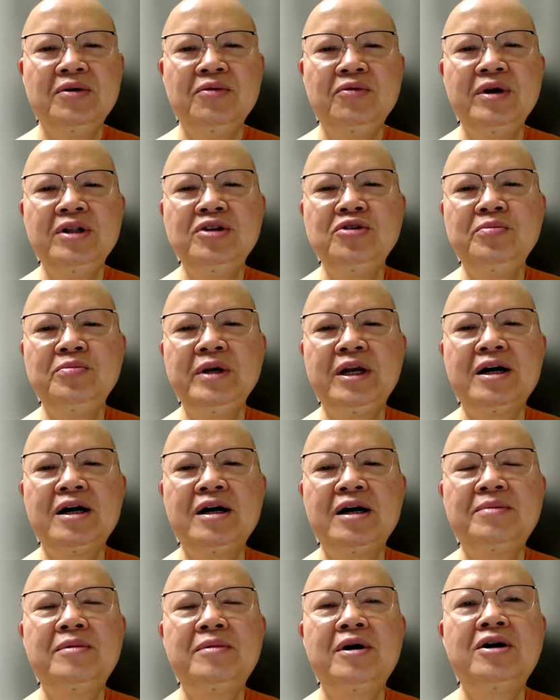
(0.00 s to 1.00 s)
When you
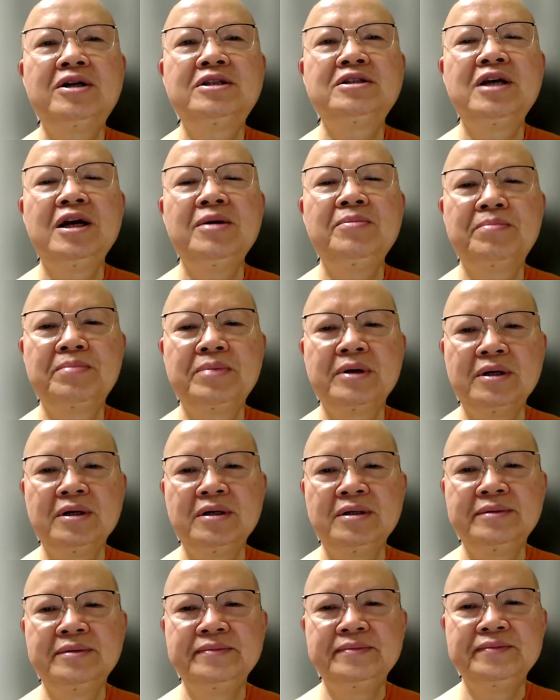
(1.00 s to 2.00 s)
become hot
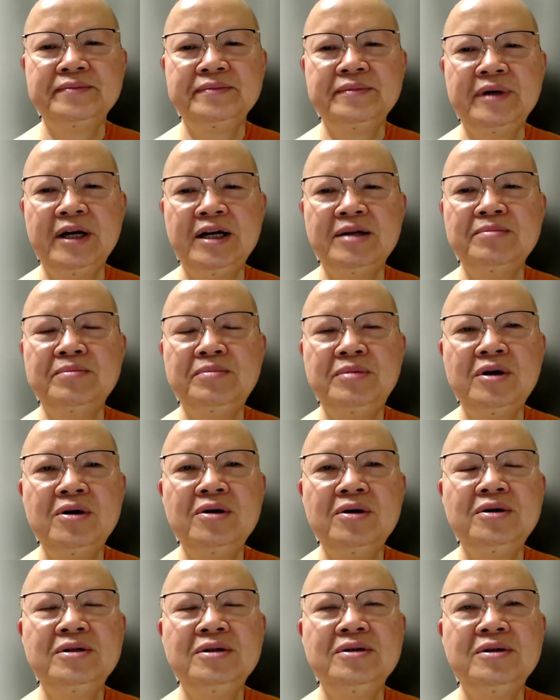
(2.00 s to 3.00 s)
temper and
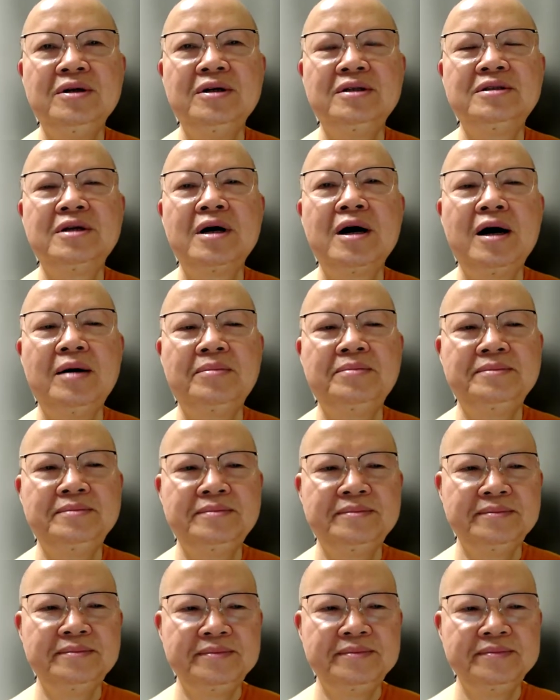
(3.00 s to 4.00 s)
blow your top,
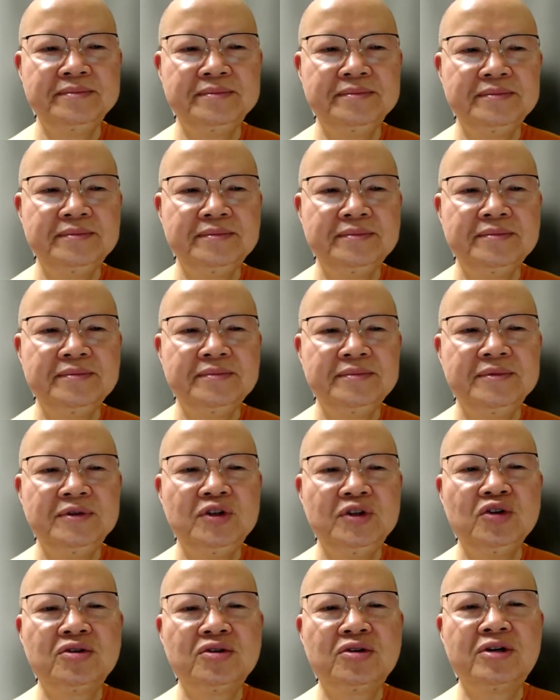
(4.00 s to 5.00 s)

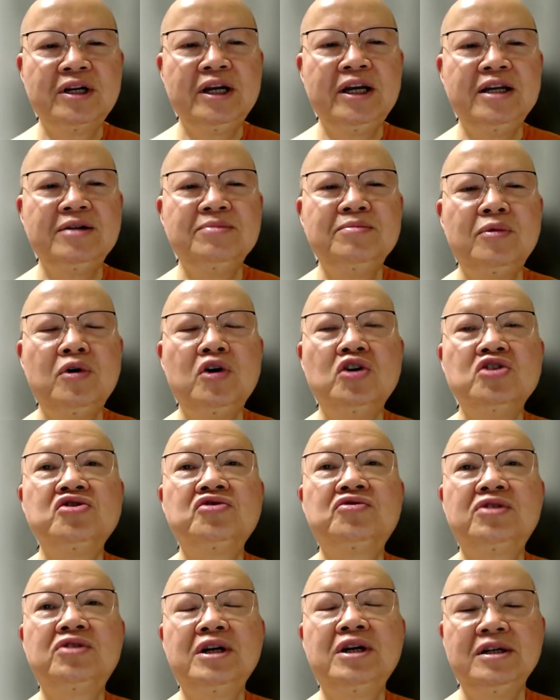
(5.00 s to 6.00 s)
you create more
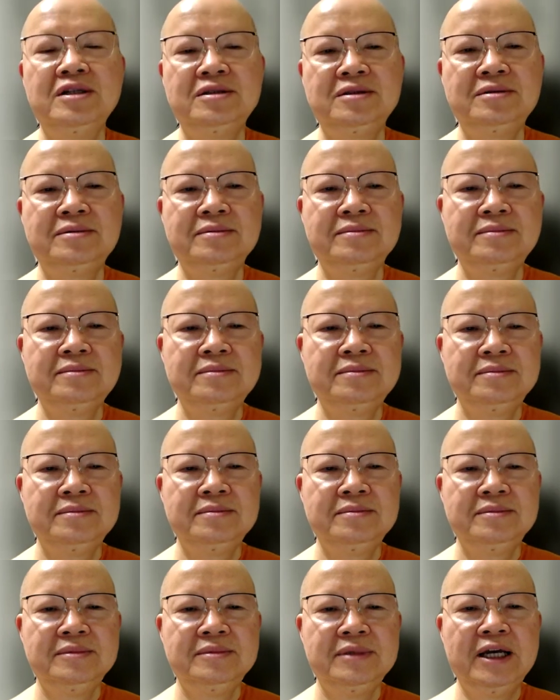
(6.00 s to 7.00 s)
stress
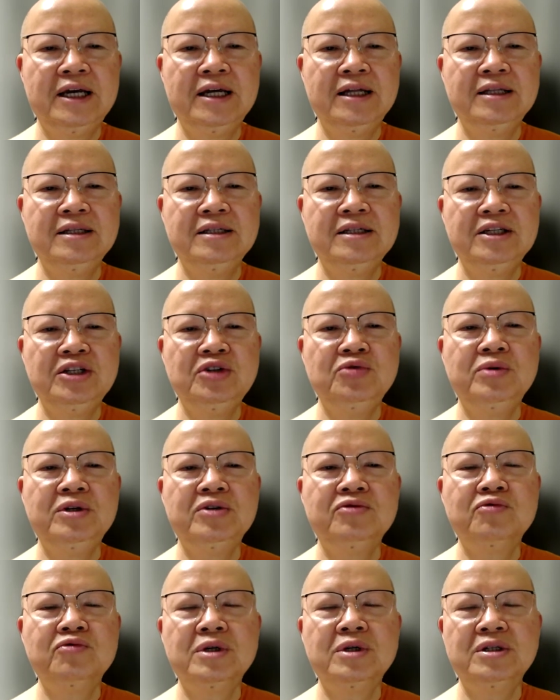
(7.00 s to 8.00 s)
and
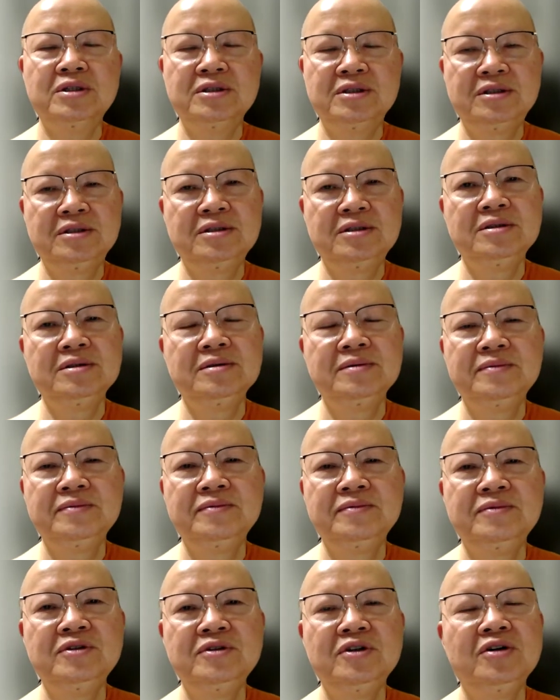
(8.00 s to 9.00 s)
even worse,
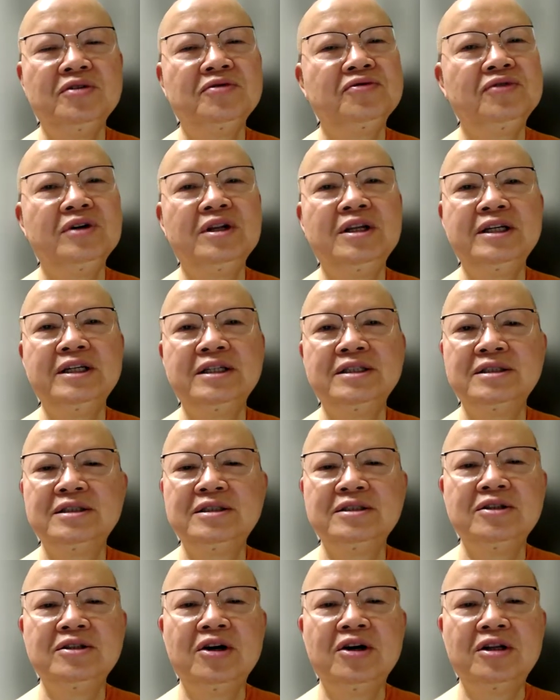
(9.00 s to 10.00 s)
your feelings
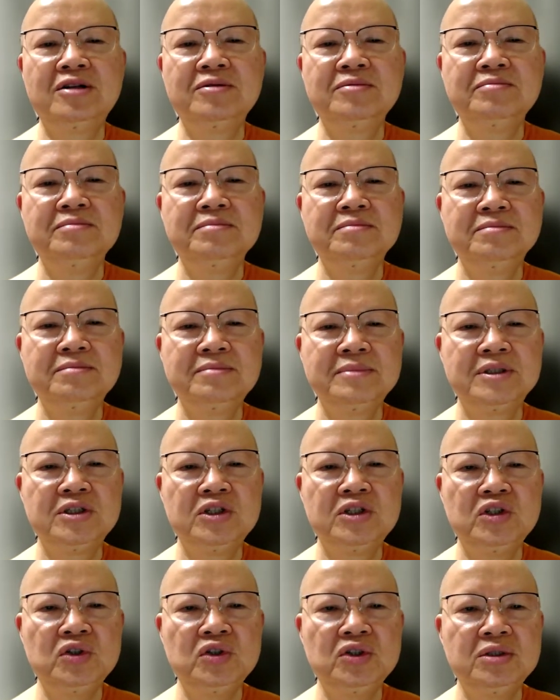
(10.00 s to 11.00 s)
not
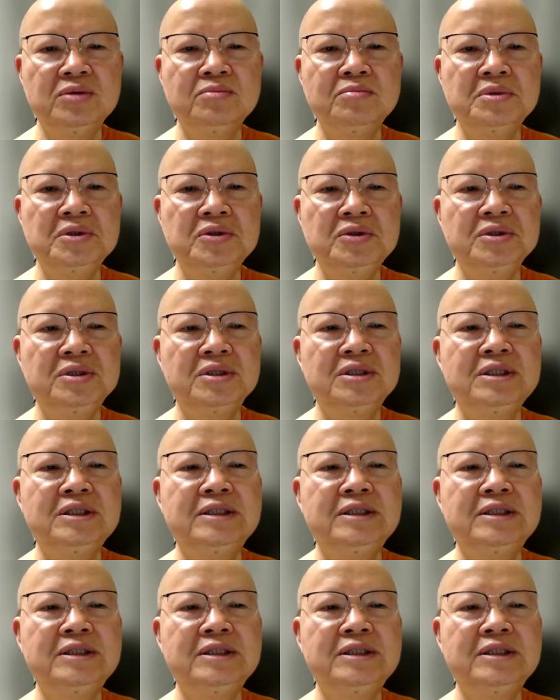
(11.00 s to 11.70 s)
good mood.